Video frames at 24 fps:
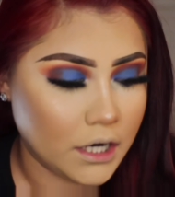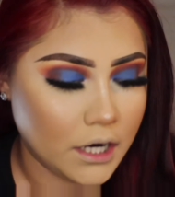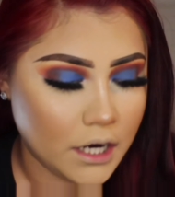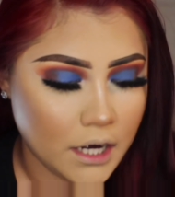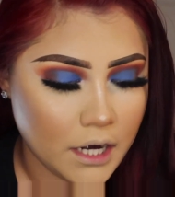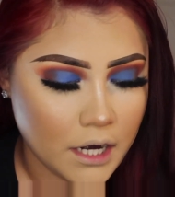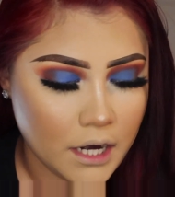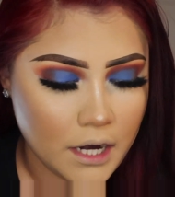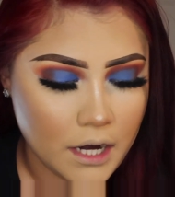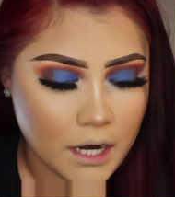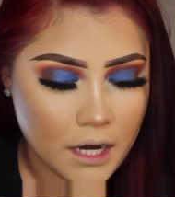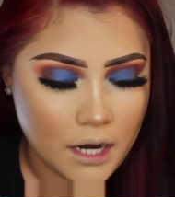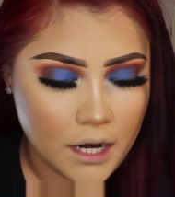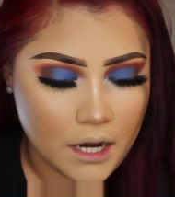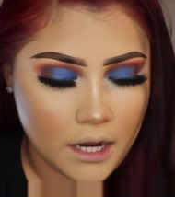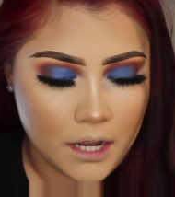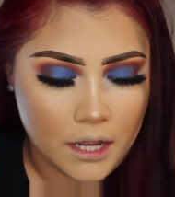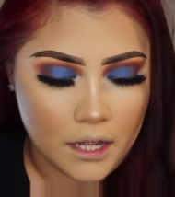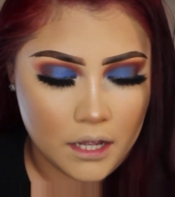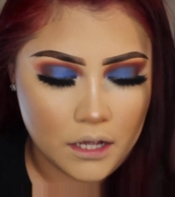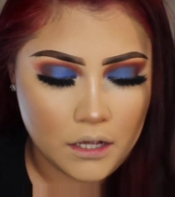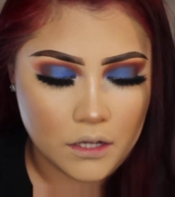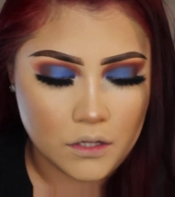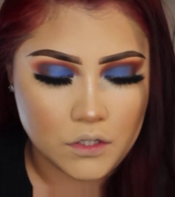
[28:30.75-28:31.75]

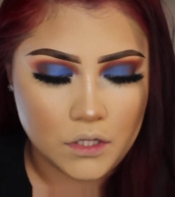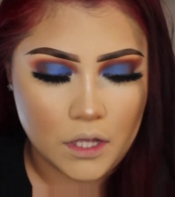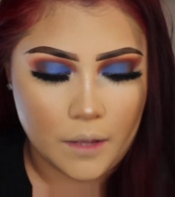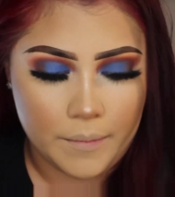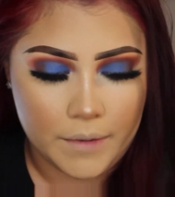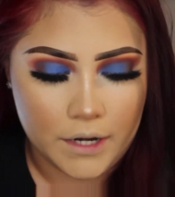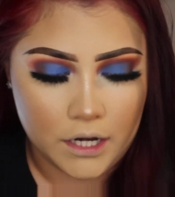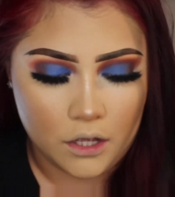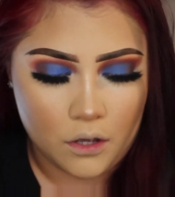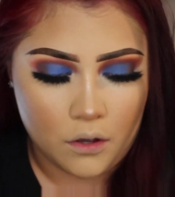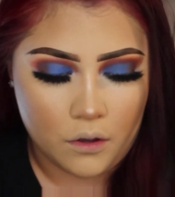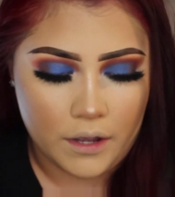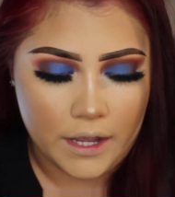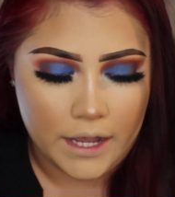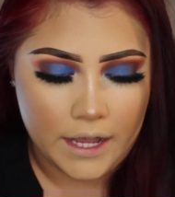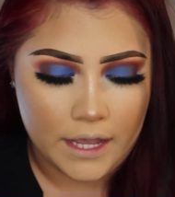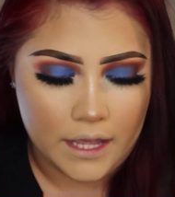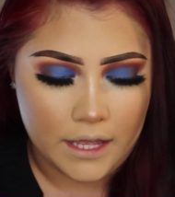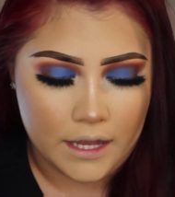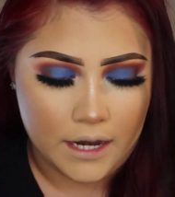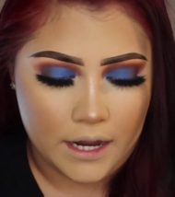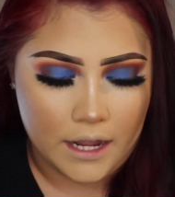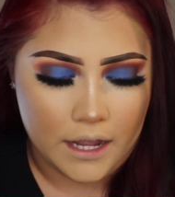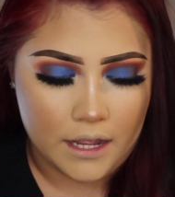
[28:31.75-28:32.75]
So I'm gonna go
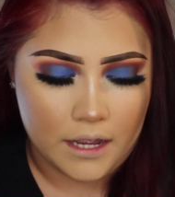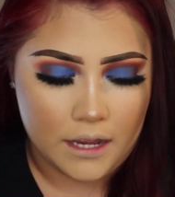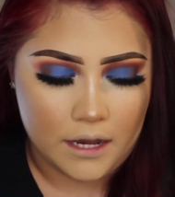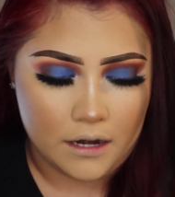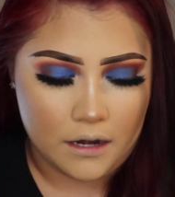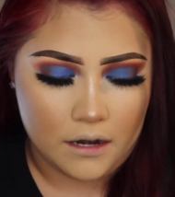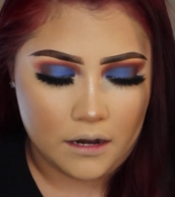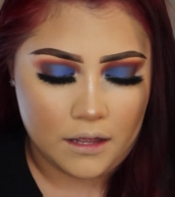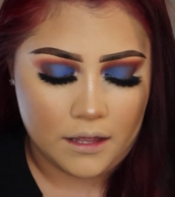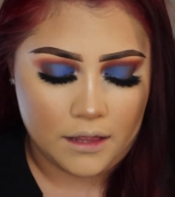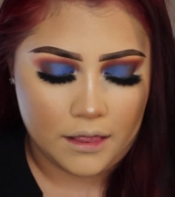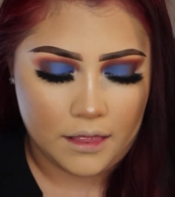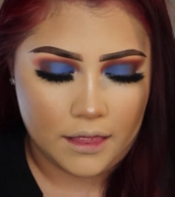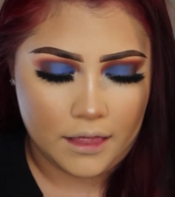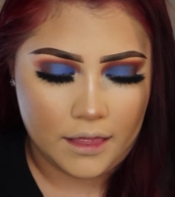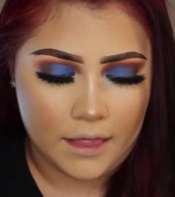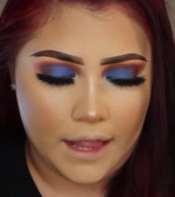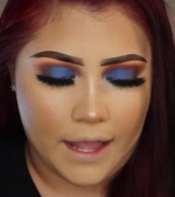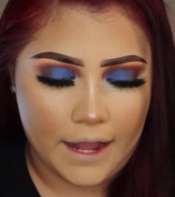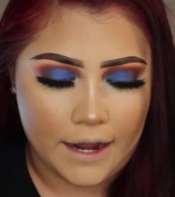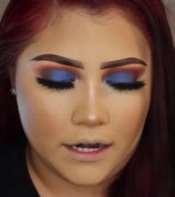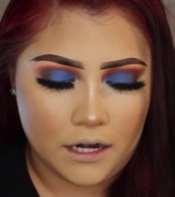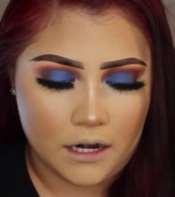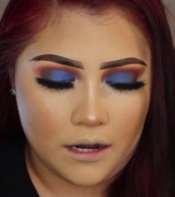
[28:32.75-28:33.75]
ahead and
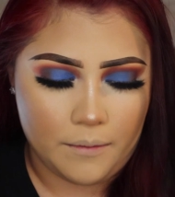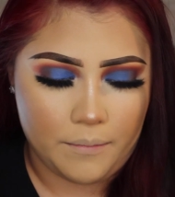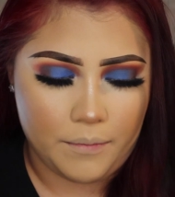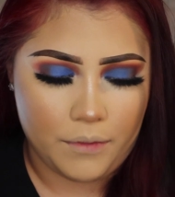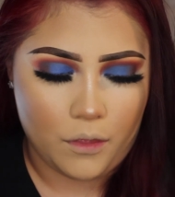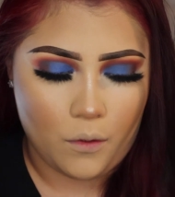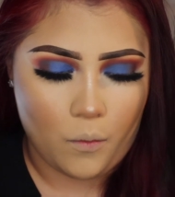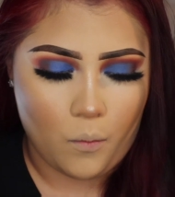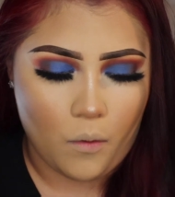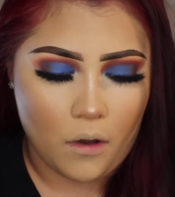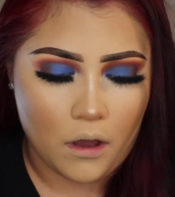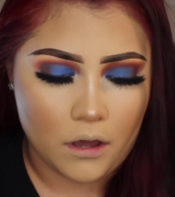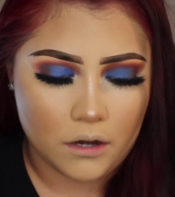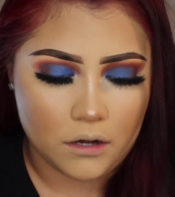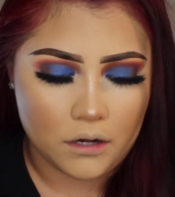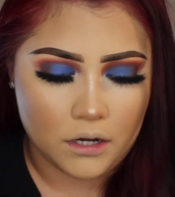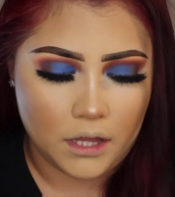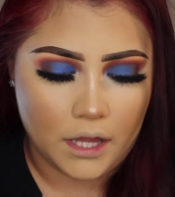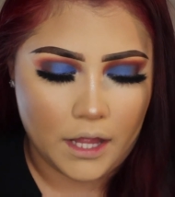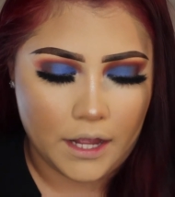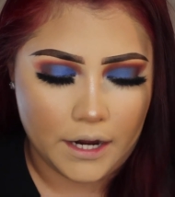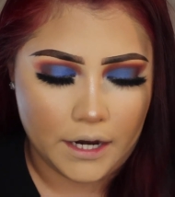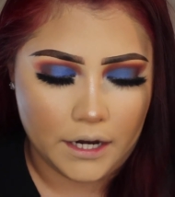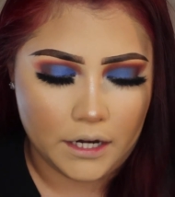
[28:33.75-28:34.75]
line up the
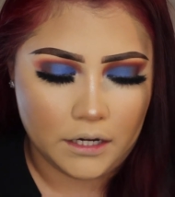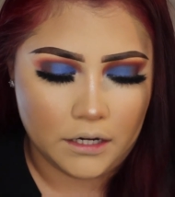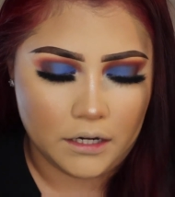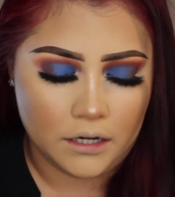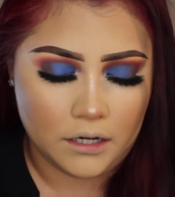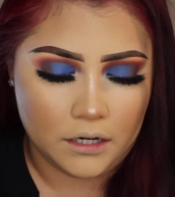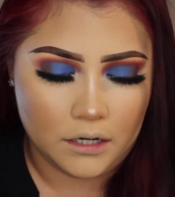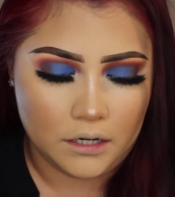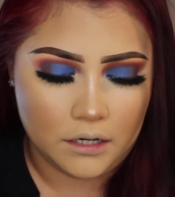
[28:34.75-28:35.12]
waterline.